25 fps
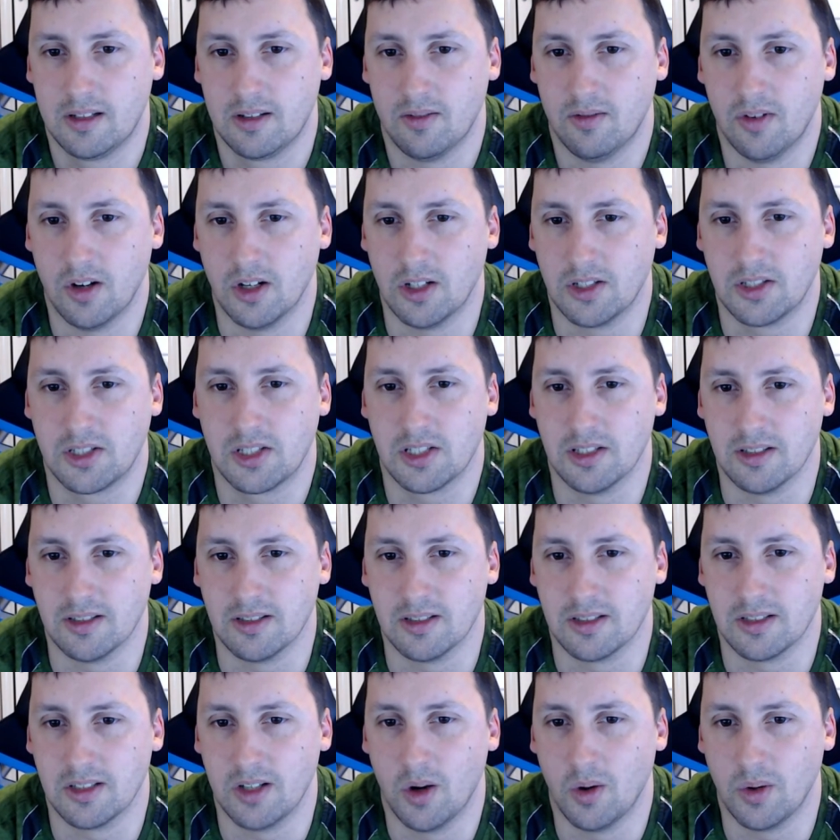versus
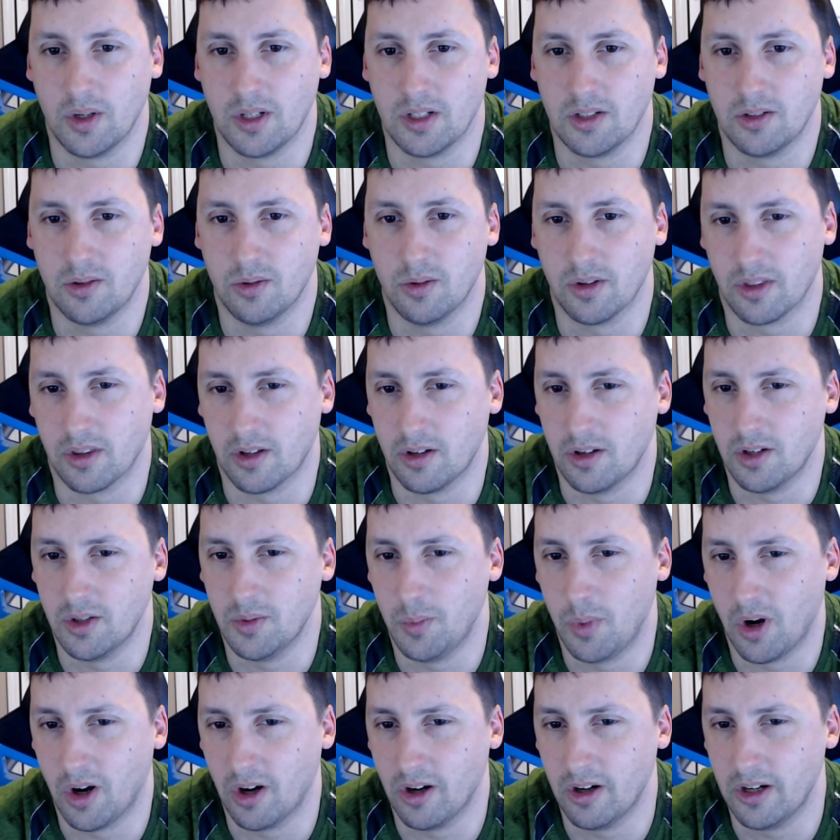going to a third
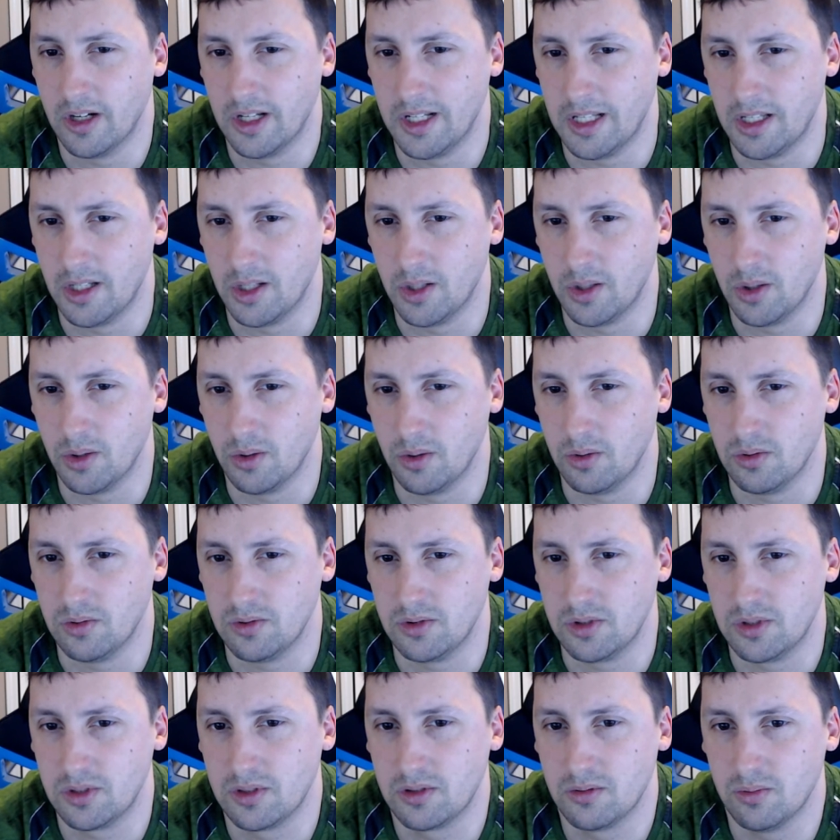party
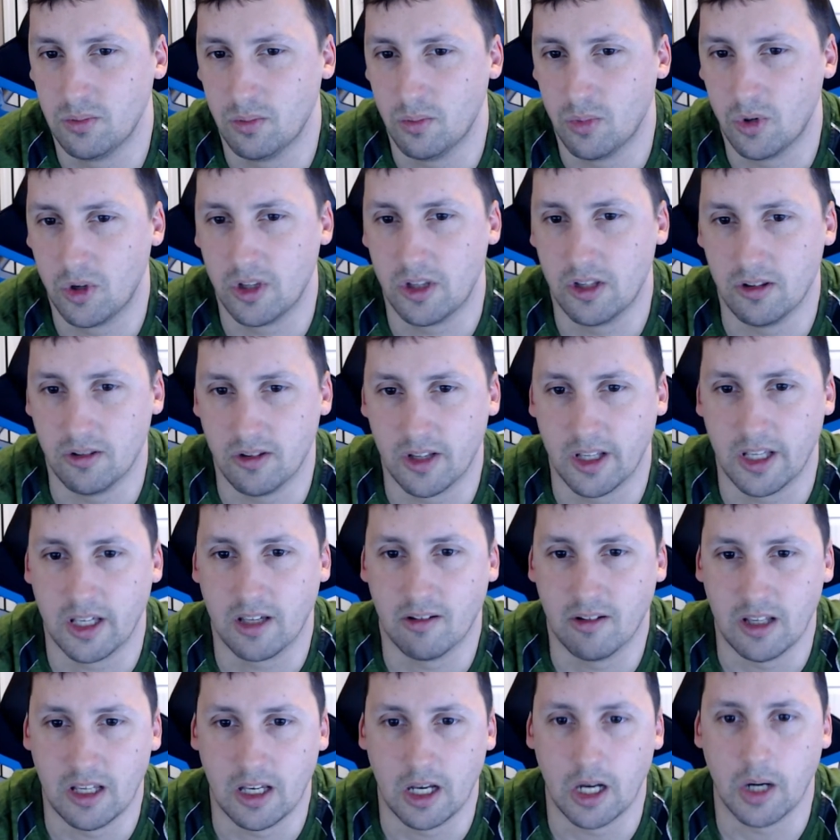who's more than
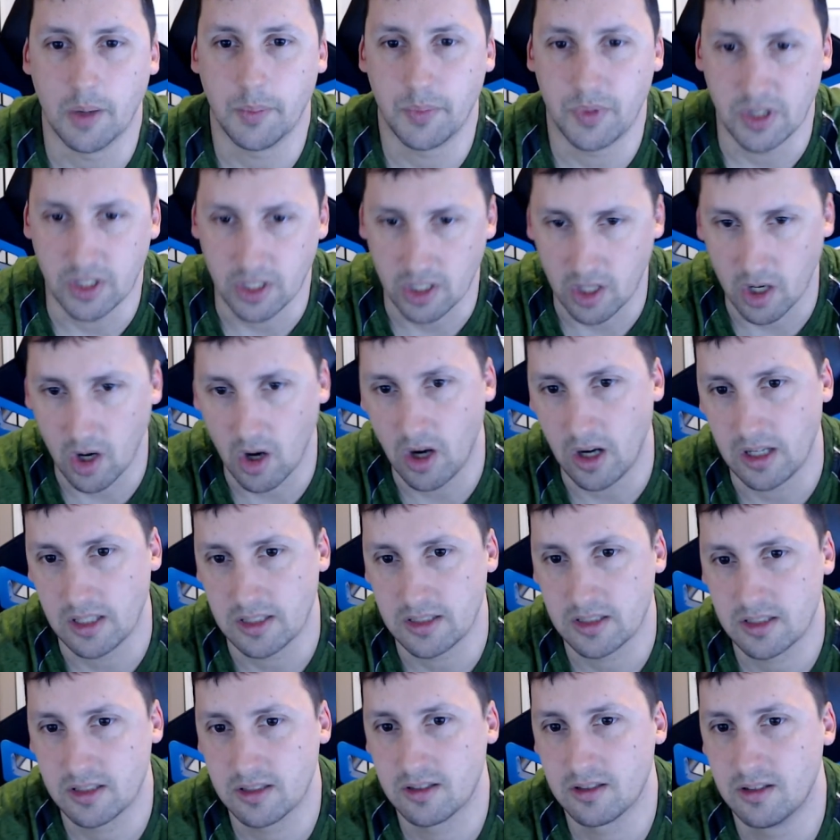likely up the
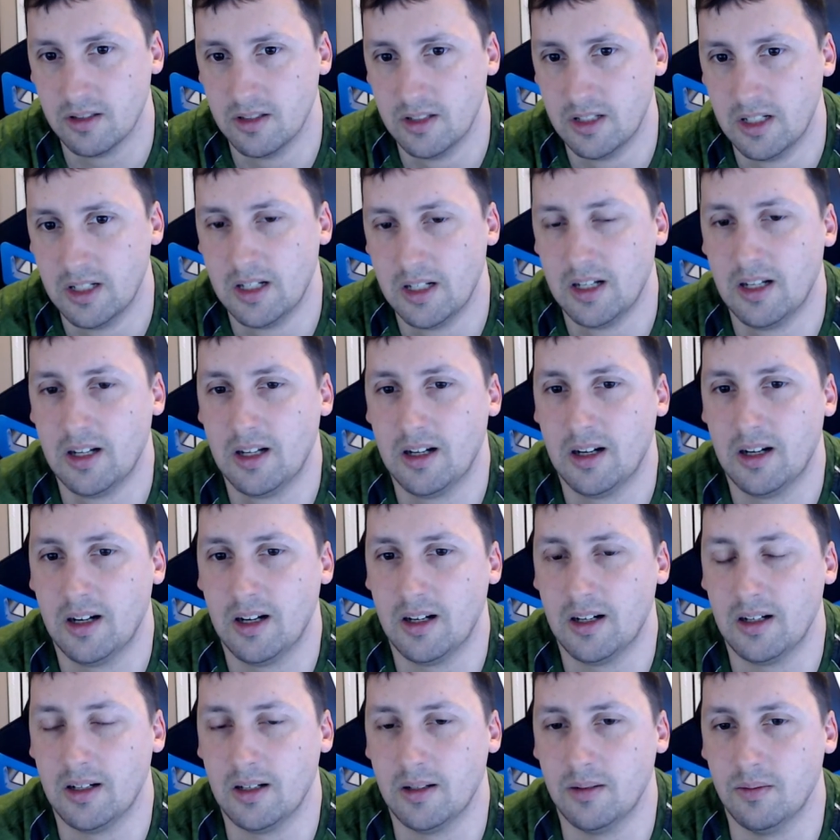cost
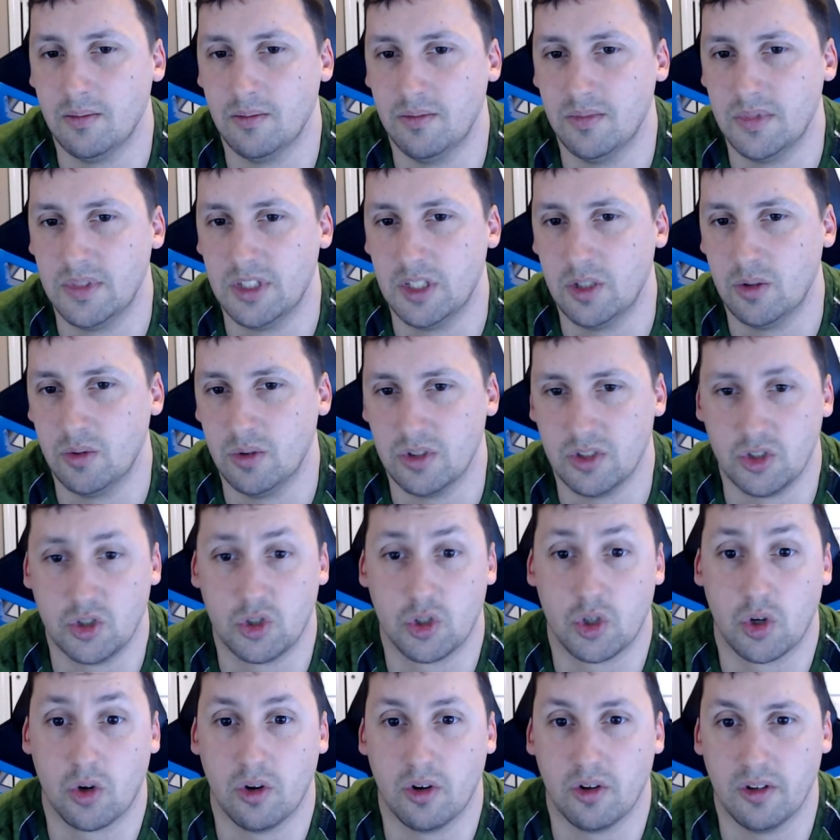um, to
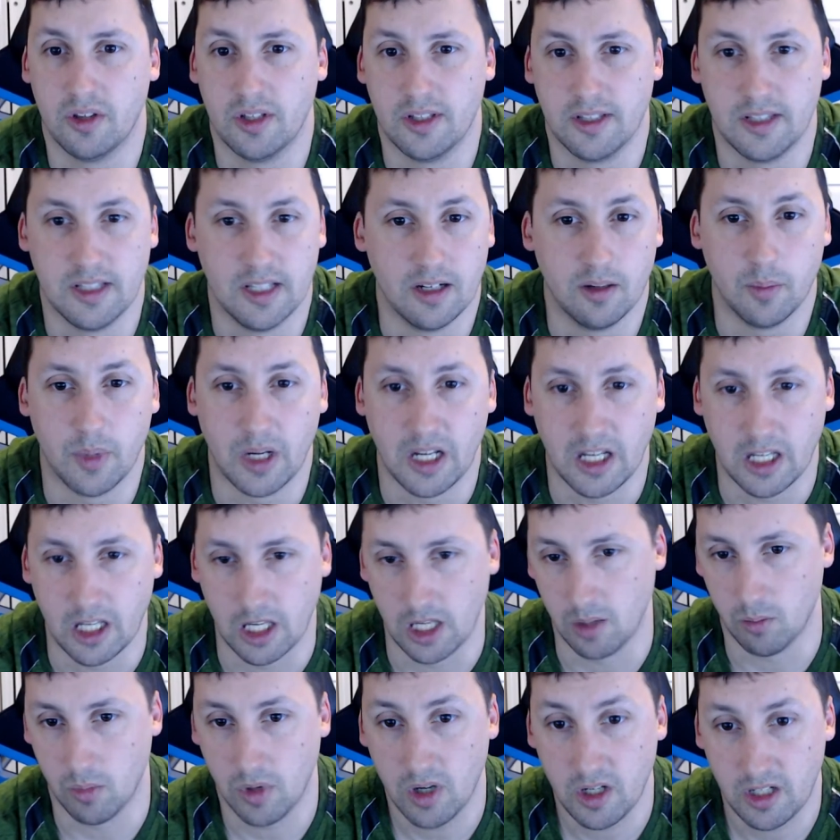ensure that they're
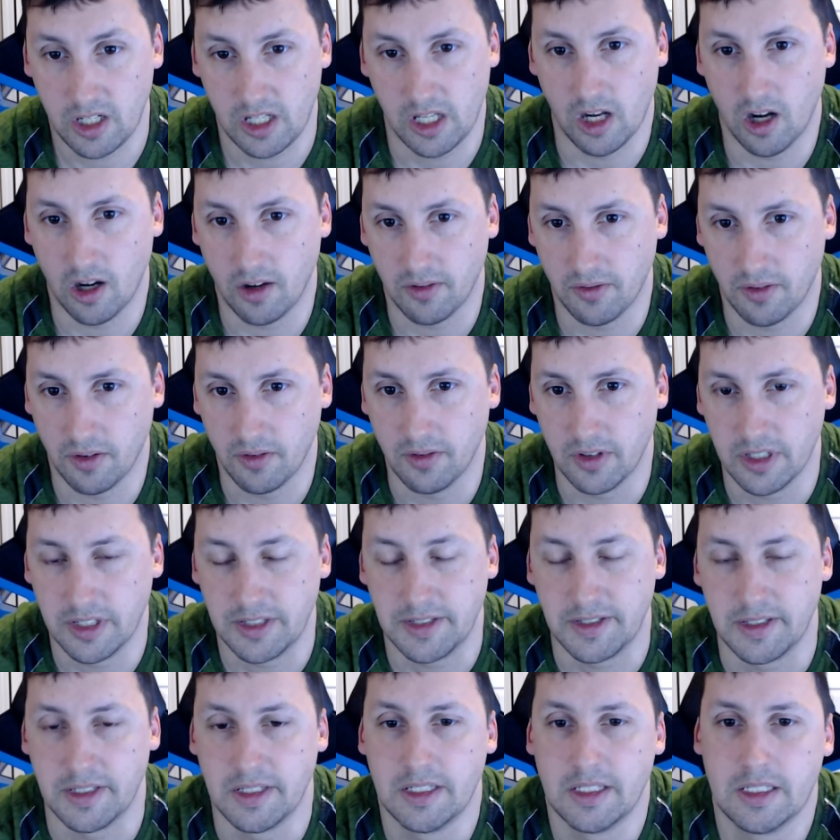making money off of
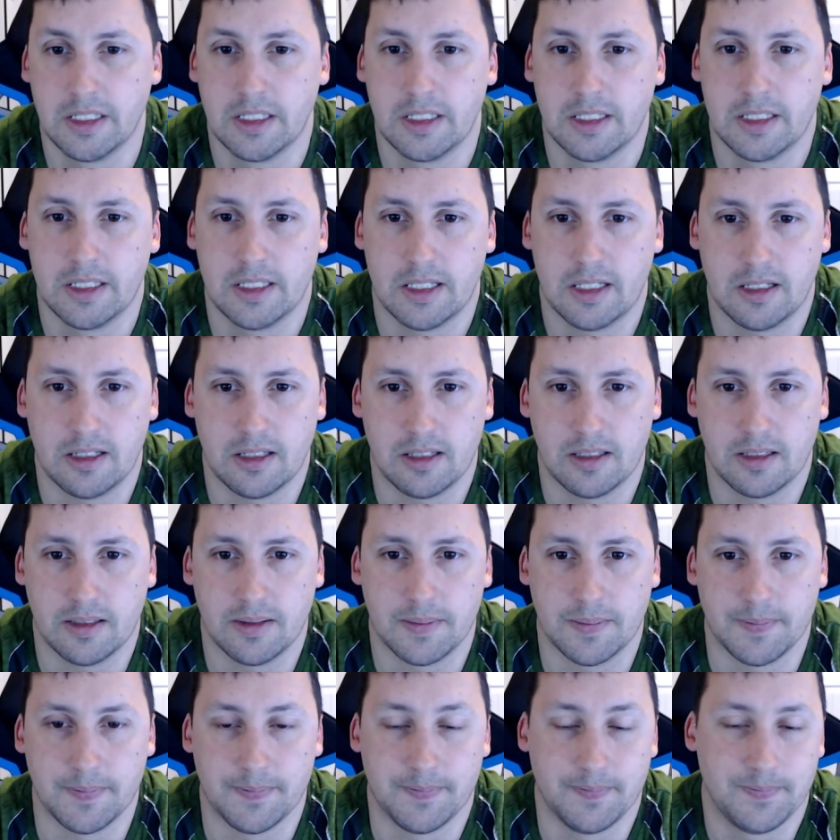it. Um,
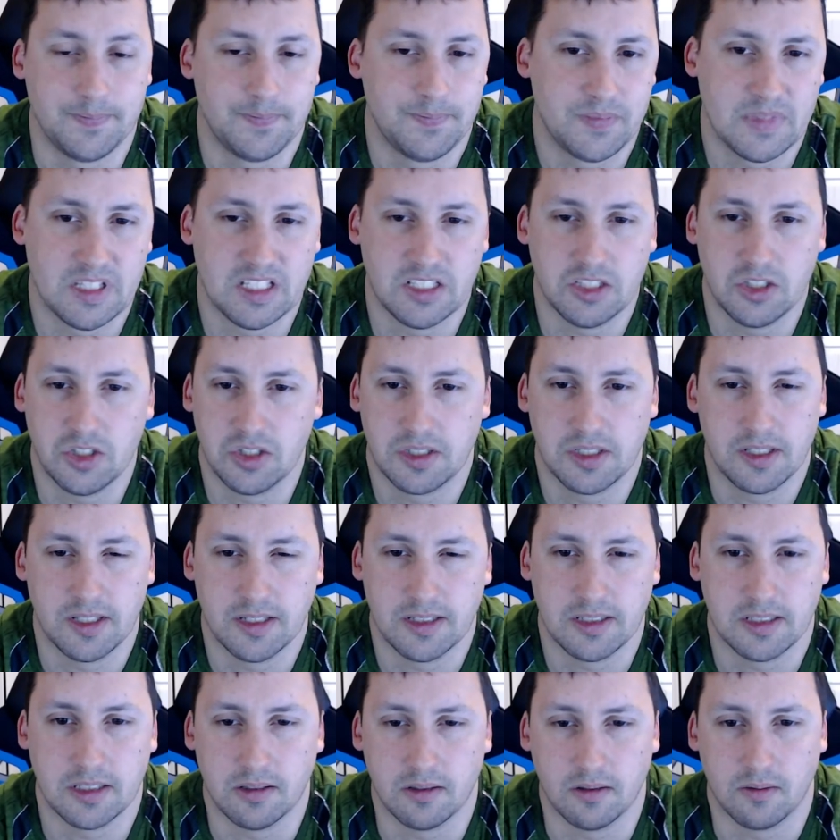it just
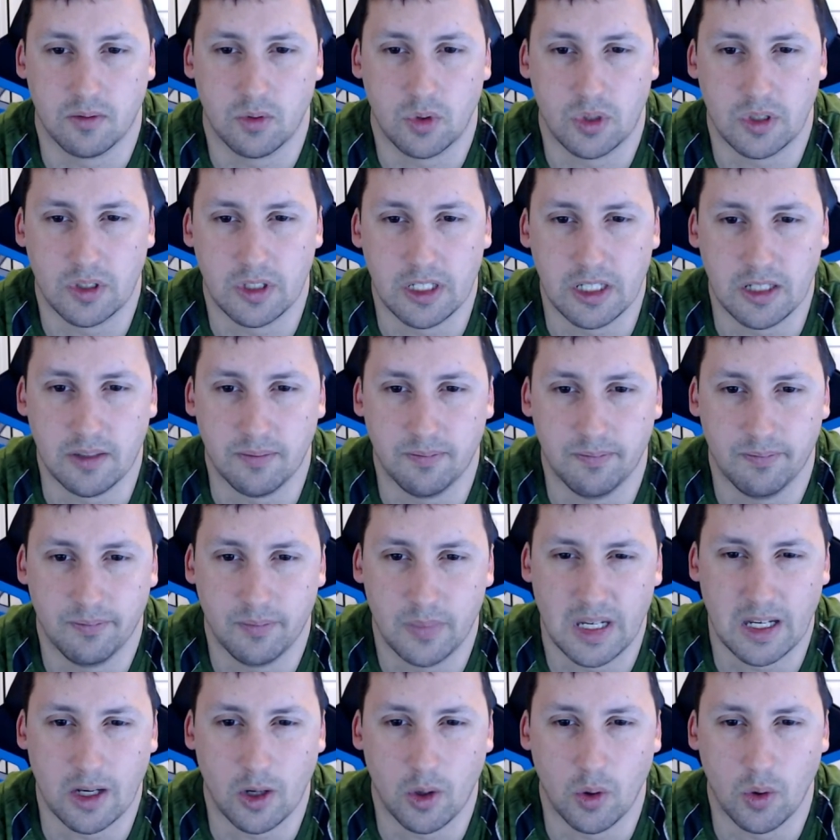doesn't really
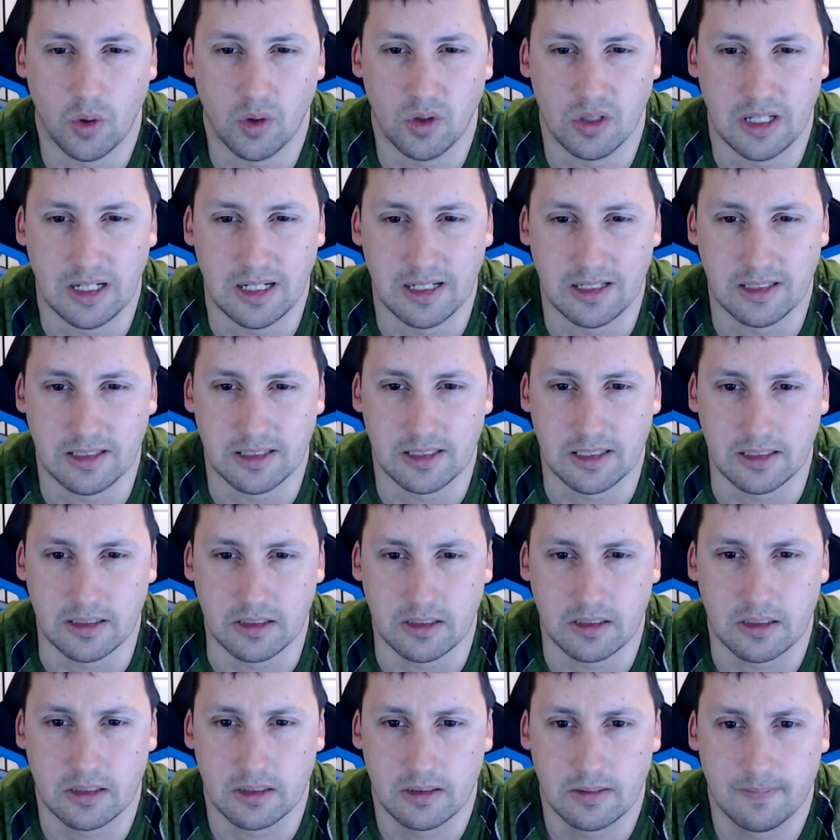make a whole lot of
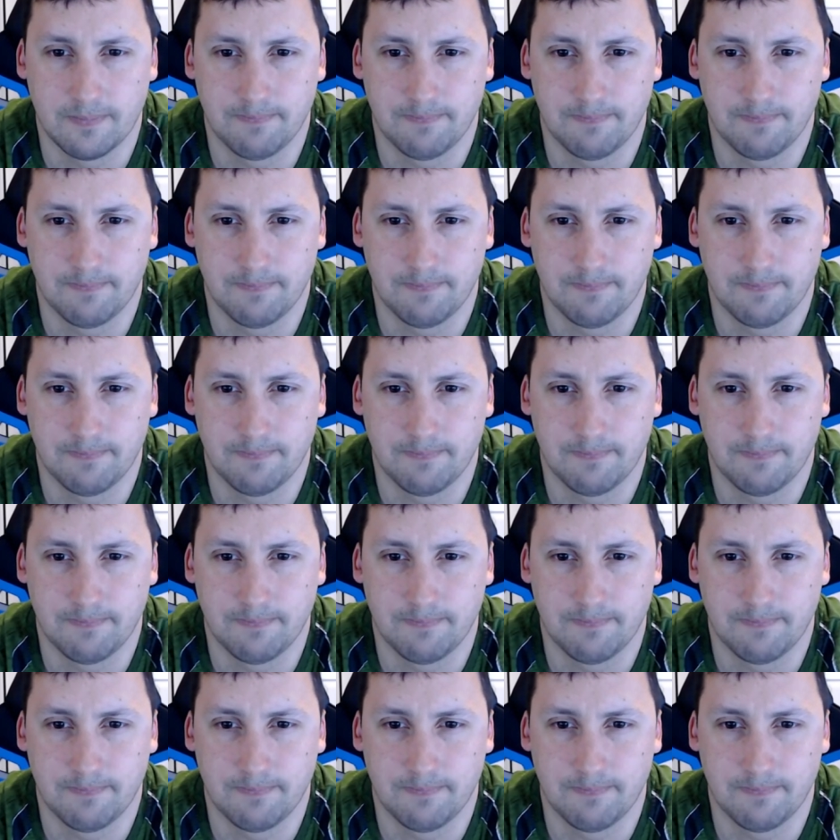sense.